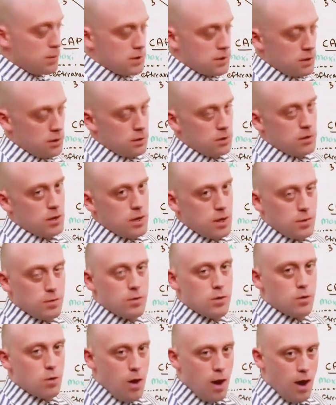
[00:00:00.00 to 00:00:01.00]
ampicillin if
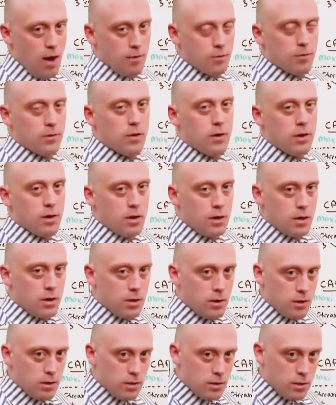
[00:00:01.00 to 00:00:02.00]
you have
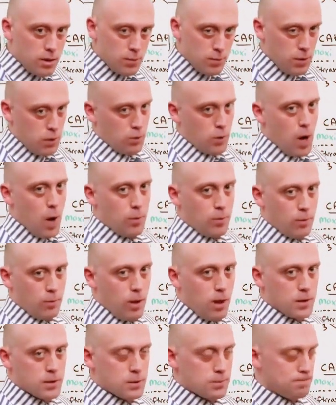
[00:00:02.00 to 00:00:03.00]

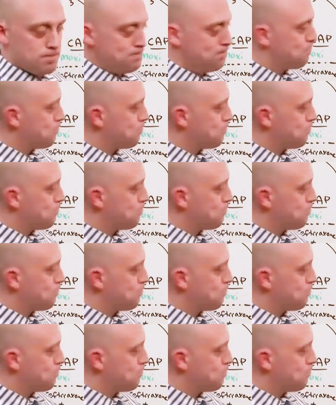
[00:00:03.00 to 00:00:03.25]
immunocompromise.